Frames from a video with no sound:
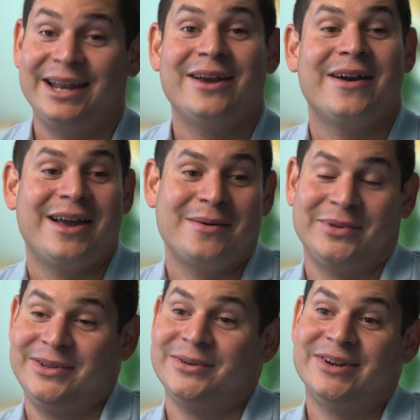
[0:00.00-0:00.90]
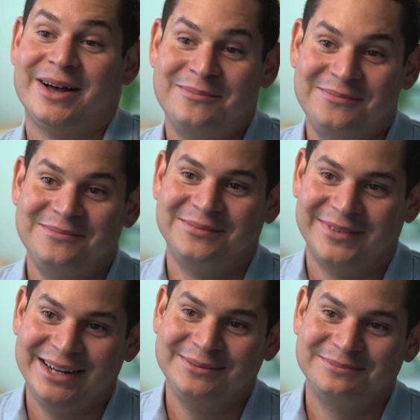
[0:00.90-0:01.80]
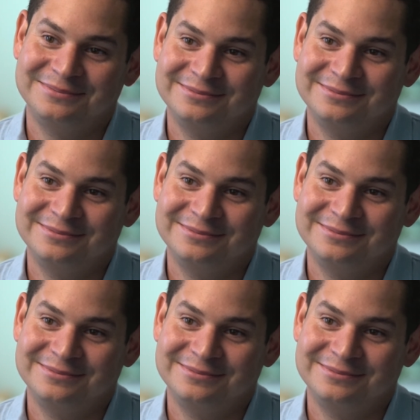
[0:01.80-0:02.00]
And here I am with no job, right?